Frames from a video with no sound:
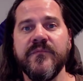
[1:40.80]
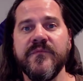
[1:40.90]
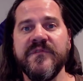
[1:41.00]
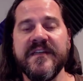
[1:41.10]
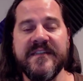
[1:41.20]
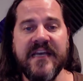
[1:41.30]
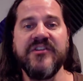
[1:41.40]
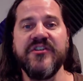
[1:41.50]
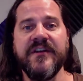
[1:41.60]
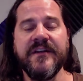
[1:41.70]

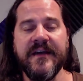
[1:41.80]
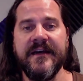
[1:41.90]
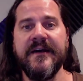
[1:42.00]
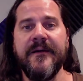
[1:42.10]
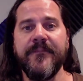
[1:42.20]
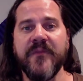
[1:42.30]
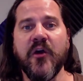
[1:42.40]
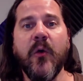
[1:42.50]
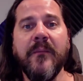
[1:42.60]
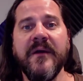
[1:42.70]
dictation
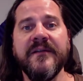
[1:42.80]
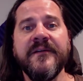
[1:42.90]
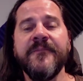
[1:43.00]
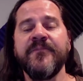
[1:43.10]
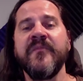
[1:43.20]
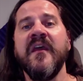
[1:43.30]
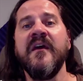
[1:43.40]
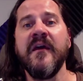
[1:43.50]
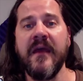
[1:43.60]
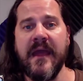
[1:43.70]
equipment,
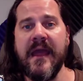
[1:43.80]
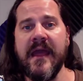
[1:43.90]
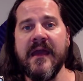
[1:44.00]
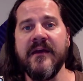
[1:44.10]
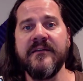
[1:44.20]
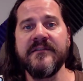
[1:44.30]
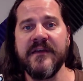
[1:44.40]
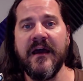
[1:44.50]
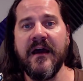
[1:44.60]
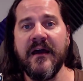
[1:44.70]
and
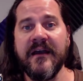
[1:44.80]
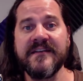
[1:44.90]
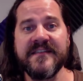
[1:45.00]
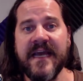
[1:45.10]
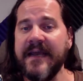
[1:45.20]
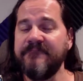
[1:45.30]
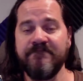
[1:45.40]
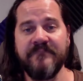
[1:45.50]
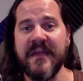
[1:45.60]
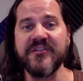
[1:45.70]
I got to say,
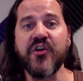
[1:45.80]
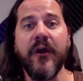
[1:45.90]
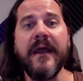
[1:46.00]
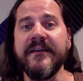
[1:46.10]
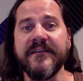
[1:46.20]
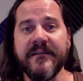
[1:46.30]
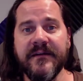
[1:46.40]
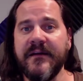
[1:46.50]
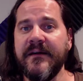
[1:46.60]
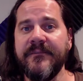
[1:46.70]
it's great.
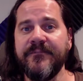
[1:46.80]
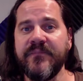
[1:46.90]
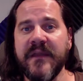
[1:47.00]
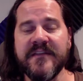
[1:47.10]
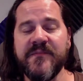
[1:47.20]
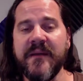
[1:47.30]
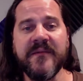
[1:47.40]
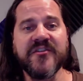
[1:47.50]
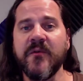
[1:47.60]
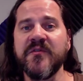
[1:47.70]
It's made me
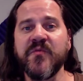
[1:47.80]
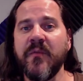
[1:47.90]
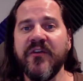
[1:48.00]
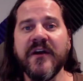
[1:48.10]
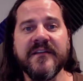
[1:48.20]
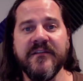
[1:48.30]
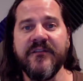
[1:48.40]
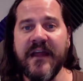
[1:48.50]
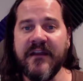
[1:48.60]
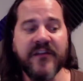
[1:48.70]
so much more productive.
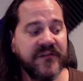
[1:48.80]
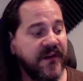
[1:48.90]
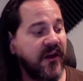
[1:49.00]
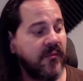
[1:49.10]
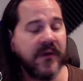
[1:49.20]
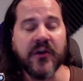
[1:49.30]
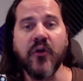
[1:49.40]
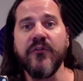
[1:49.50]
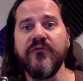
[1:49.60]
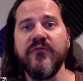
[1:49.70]
And in this video, I'm going to
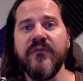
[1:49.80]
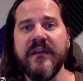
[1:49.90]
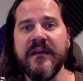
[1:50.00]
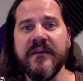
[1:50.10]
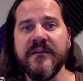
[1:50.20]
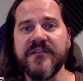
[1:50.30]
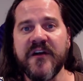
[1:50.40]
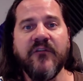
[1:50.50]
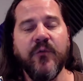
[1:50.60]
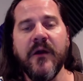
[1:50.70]
go through the
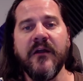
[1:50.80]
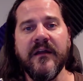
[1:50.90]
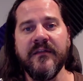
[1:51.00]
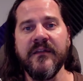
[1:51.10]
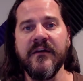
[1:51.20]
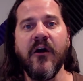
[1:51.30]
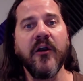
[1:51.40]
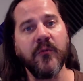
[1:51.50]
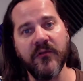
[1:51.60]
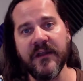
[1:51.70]
software and the
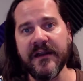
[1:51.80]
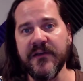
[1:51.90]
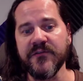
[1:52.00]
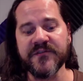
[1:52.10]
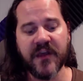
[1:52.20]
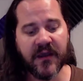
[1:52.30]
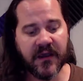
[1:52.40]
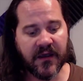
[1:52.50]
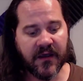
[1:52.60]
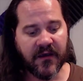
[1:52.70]
hardware that I use.
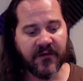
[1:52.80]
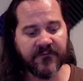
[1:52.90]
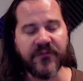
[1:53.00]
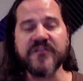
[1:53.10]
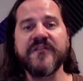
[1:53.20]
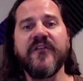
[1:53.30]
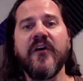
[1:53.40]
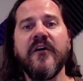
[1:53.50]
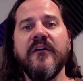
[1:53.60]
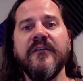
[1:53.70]
First of
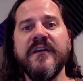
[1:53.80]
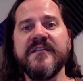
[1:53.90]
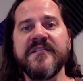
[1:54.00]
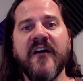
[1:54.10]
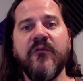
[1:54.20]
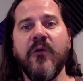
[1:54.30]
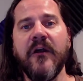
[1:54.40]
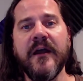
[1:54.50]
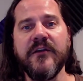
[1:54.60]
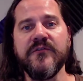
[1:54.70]
all, the software,
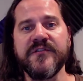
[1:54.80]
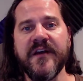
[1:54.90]
I use